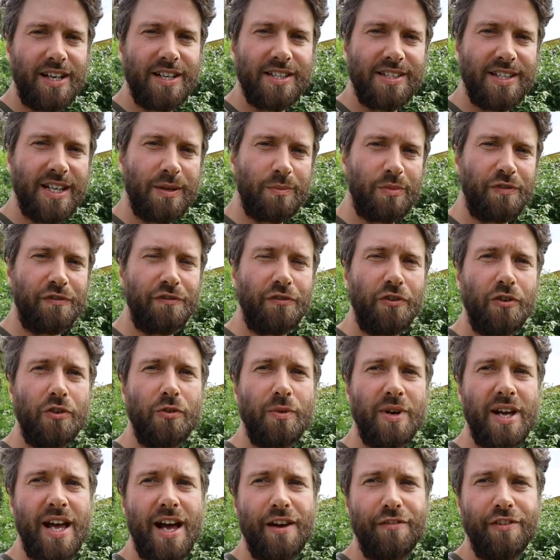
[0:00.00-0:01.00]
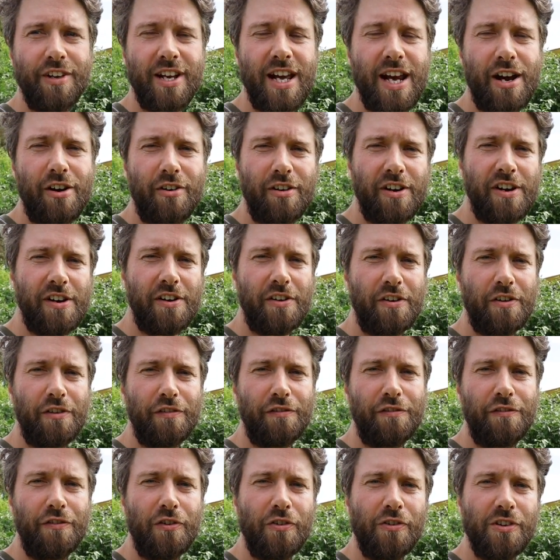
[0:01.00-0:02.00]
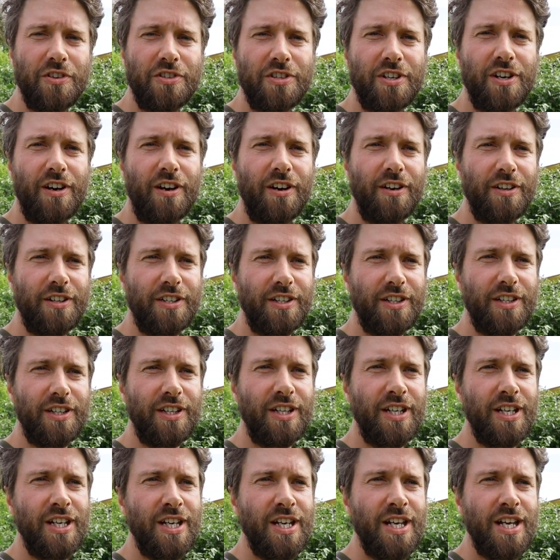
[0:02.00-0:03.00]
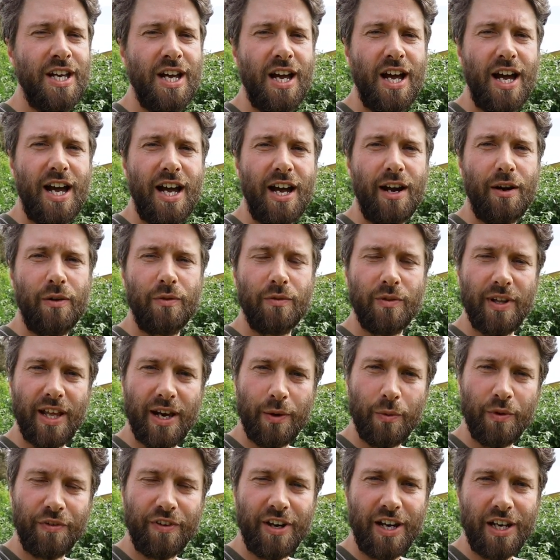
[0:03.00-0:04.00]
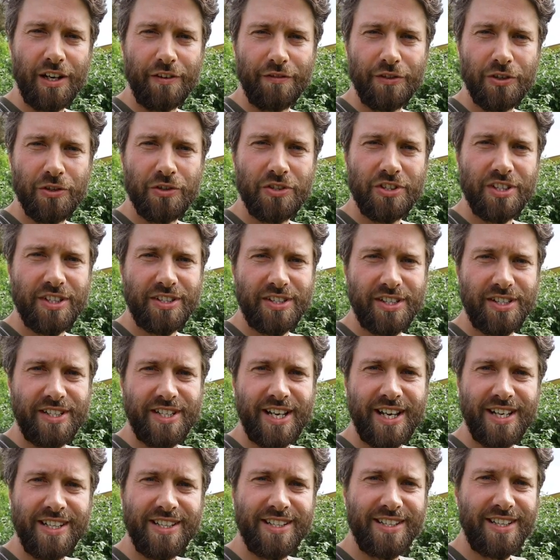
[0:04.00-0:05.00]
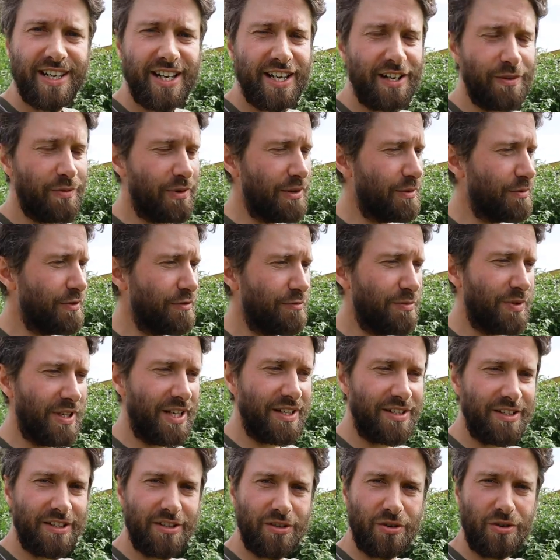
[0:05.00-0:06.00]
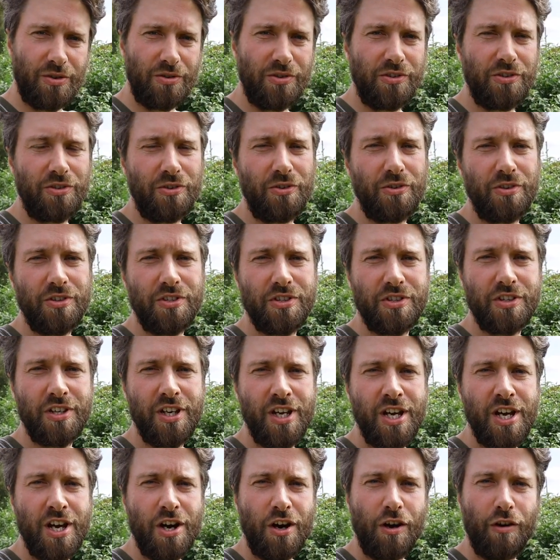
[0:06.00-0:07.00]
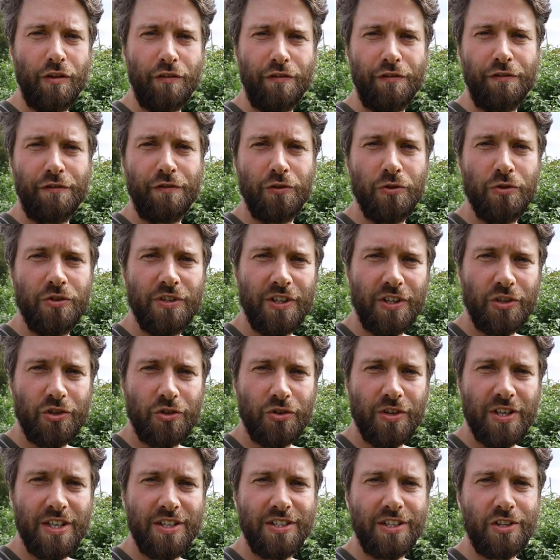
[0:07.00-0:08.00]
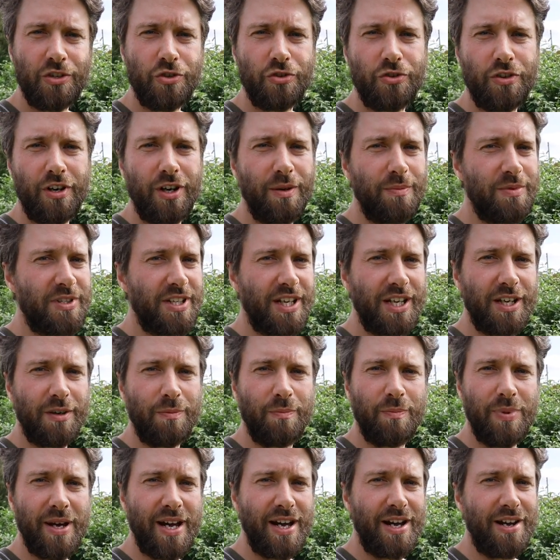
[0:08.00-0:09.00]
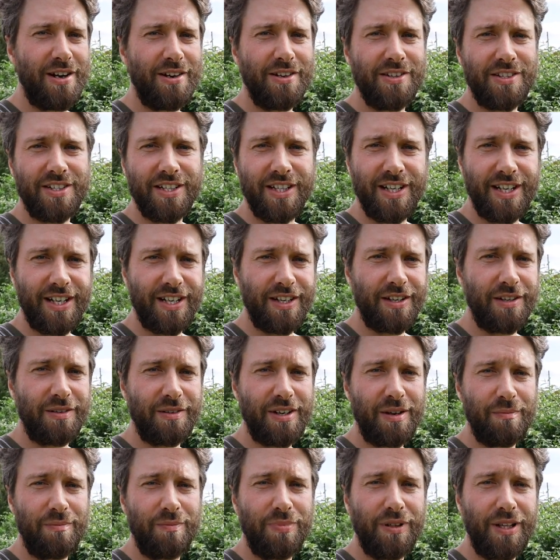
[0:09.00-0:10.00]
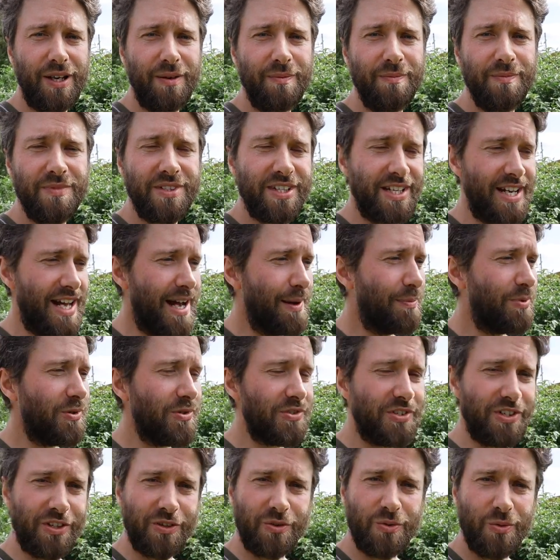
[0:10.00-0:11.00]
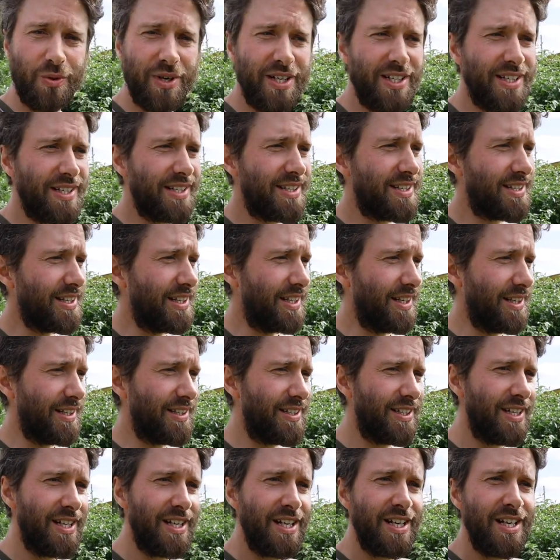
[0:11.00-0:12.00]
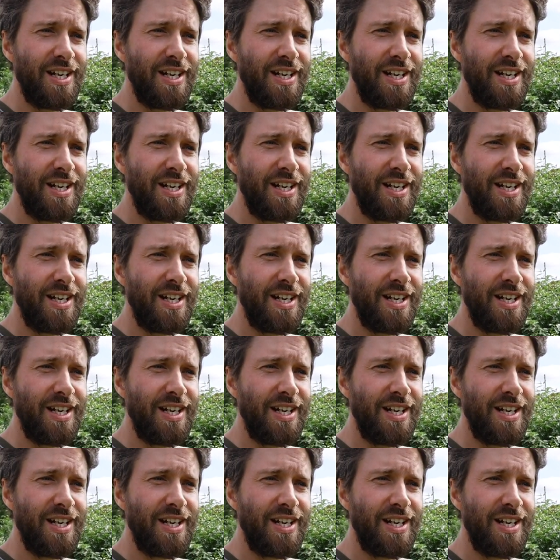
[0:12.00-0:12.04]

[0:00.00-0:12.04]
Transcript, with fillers: Like I said before, we have an area of forest garden uh, that we've kind of used as a test site where we've planted all sorts of fruiting trees and shrubs like pears and plums and apples and quince and